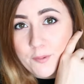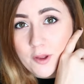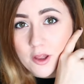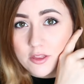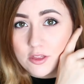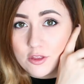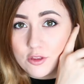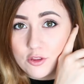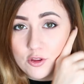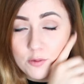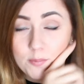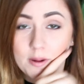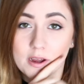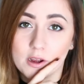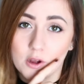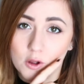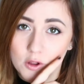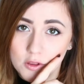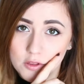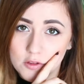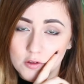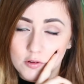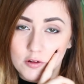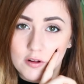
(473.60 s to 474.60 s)
good to do my
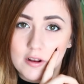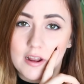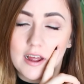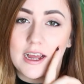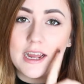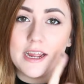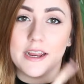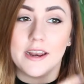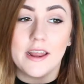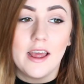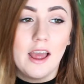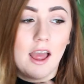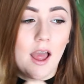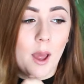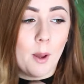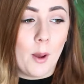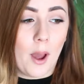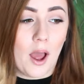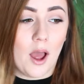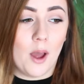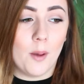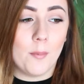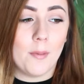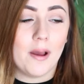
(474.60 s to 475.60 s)
contour line,
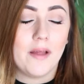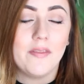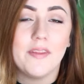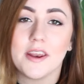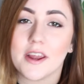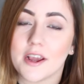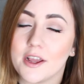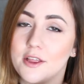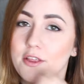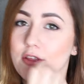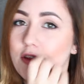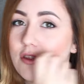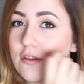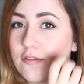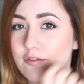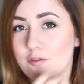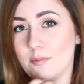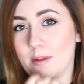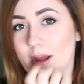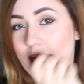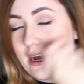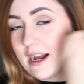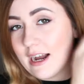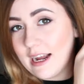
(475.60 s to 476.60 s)
and then I can use it for
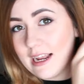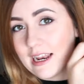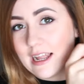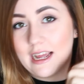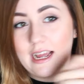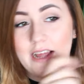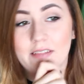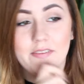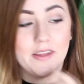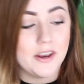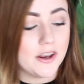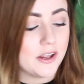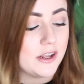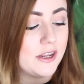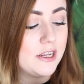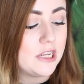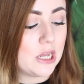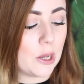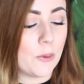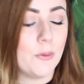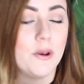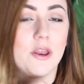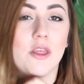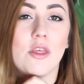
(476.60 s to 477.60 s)
my highlight, and then I can
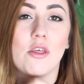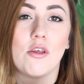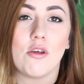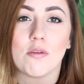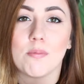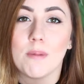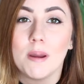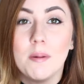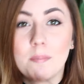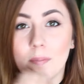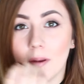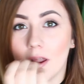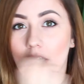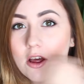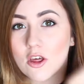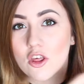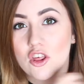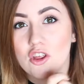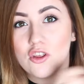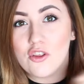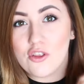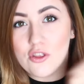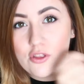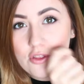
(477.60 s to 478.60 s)
go in and use my
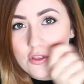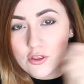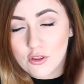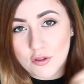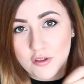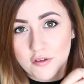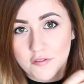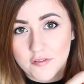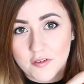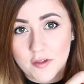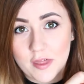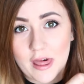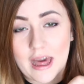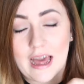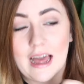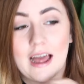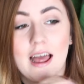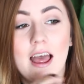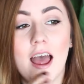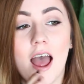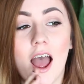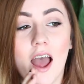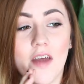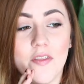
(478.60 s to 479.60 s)
blush and use it for
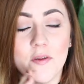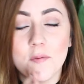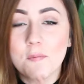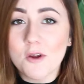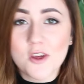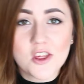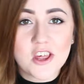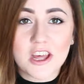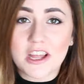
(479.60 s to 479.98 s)
that. The brush